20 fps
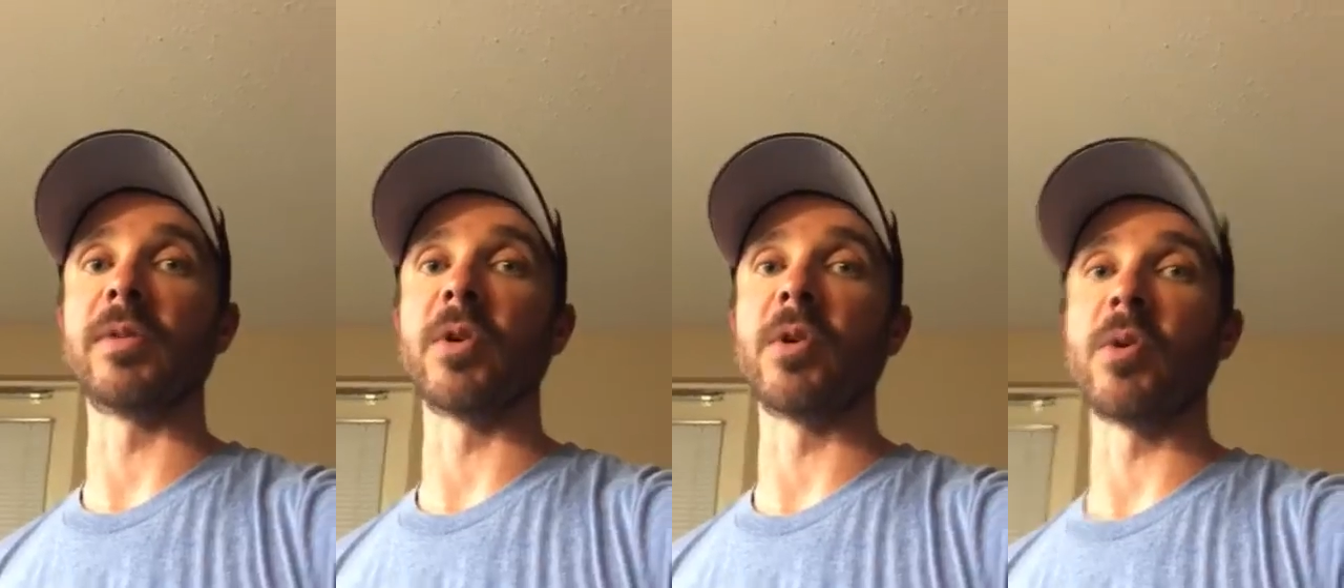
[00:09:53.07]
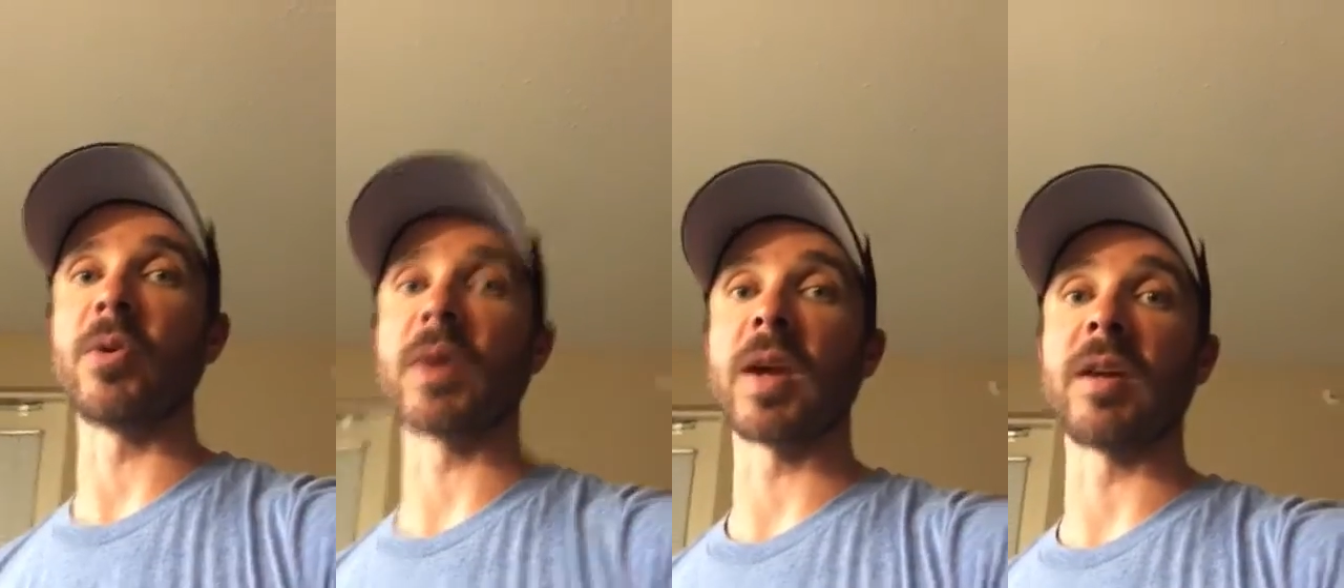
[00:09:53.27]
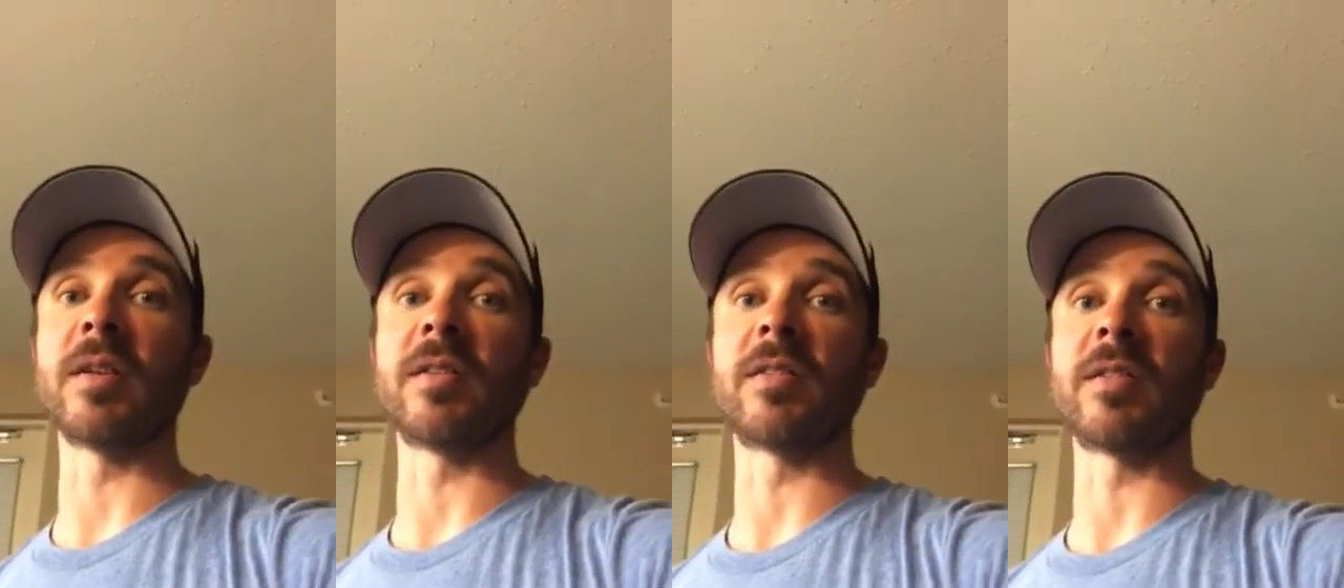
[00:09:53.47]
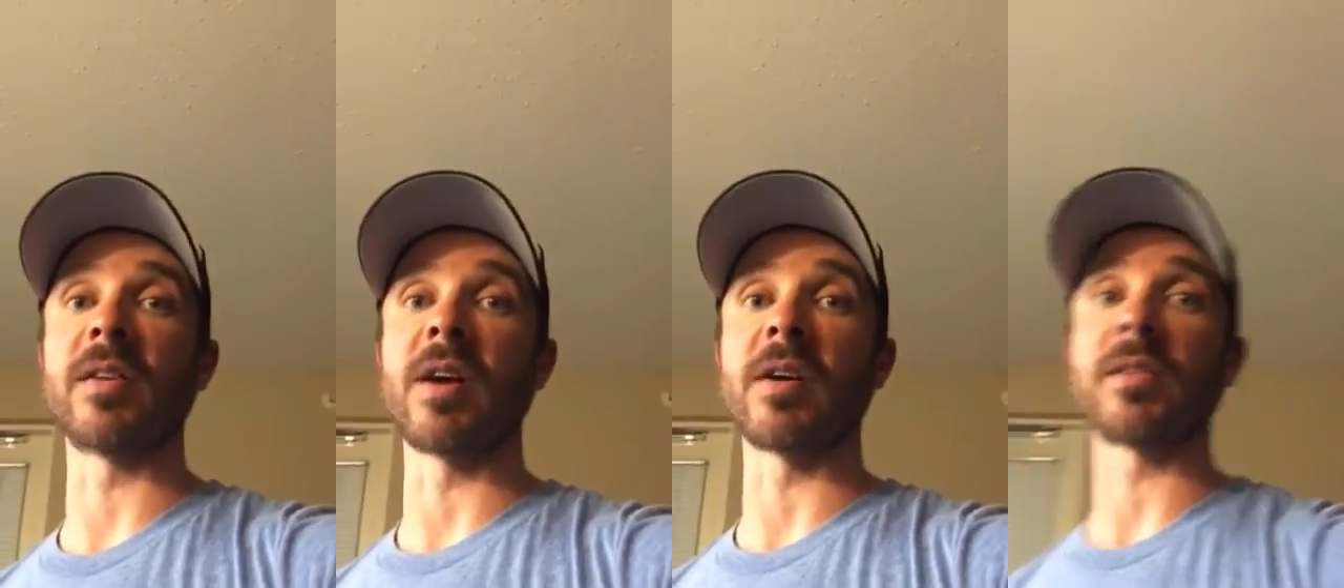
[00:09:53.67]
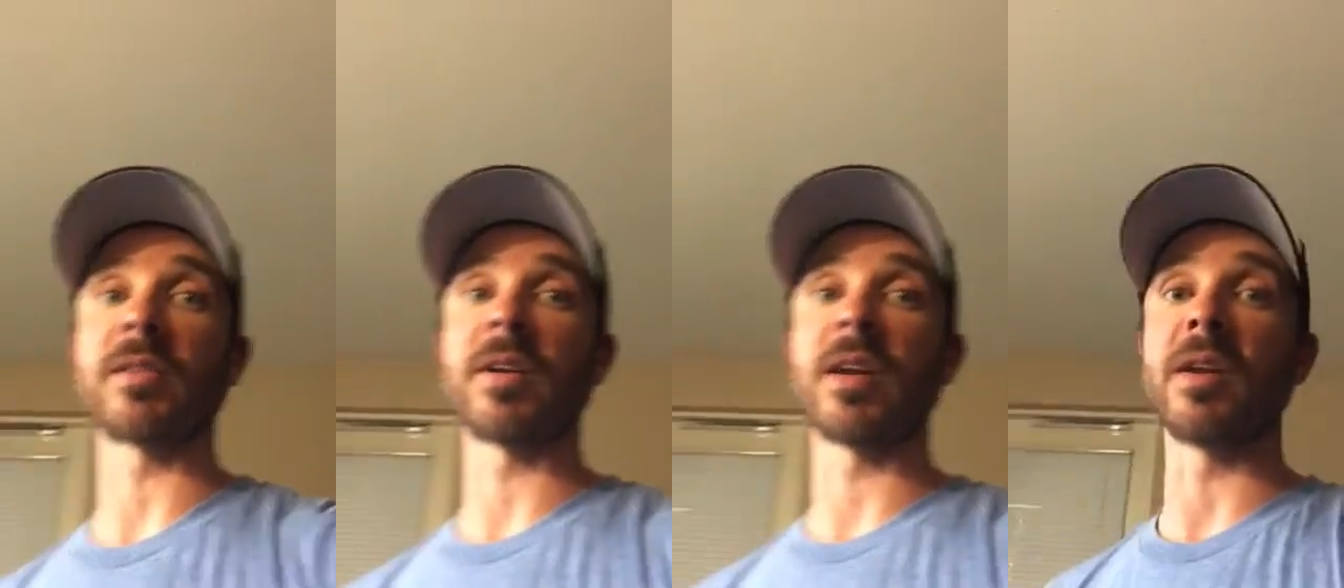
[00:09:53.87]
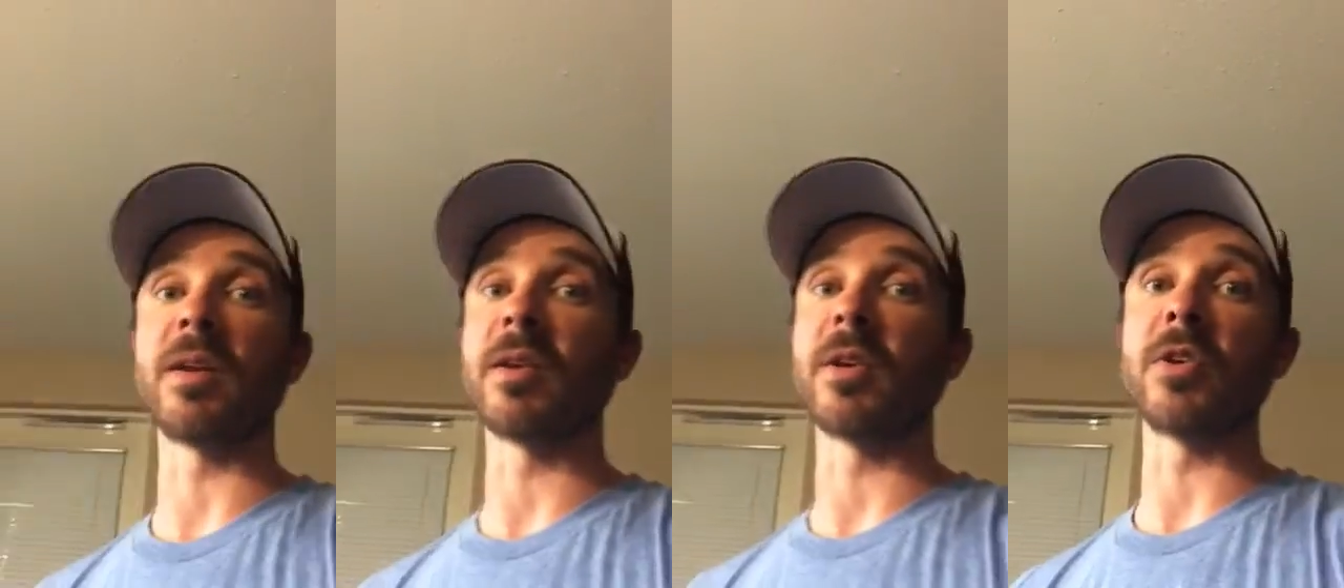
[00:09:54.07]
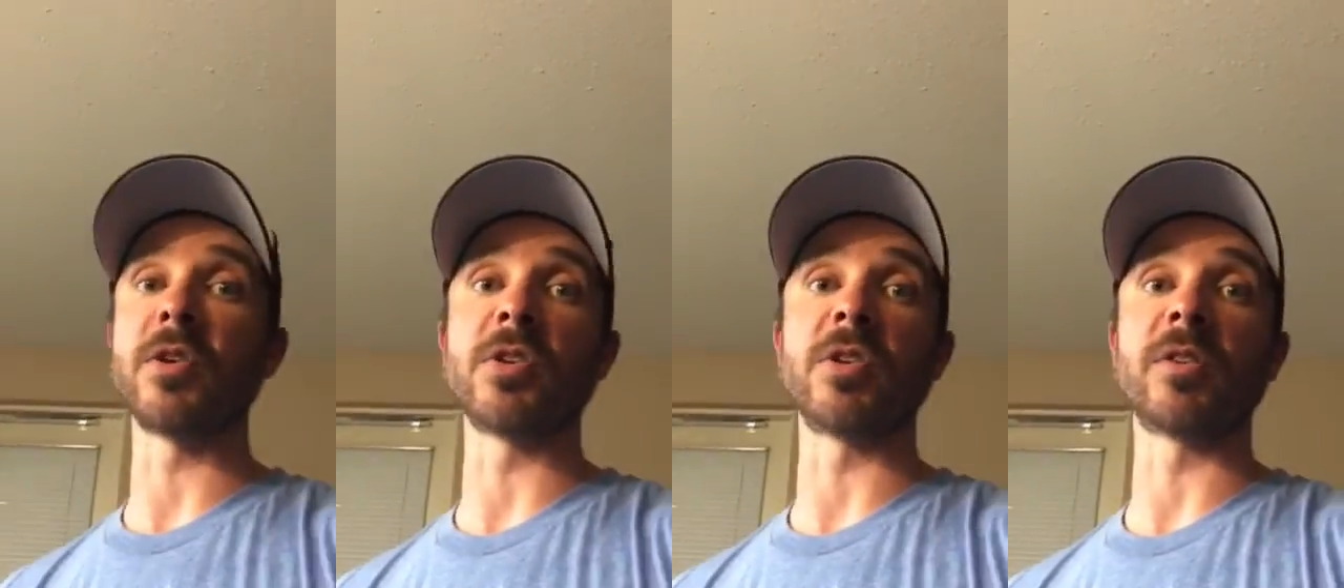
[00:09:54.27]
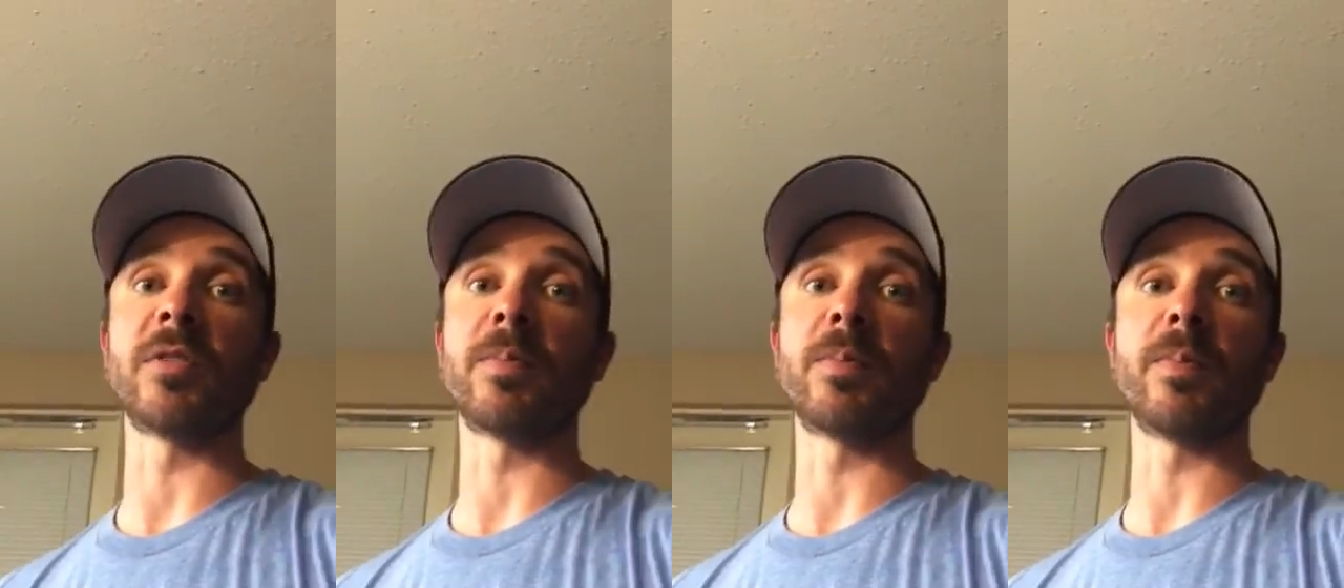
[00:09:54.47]
so don't get sucked into
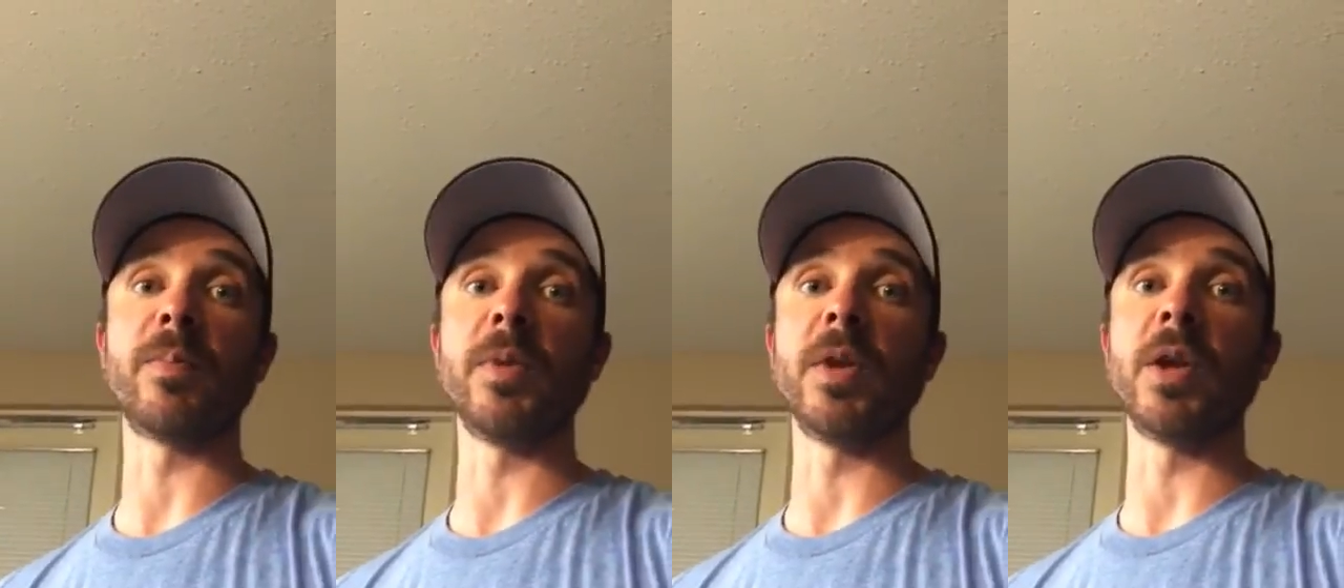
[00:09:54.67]
just,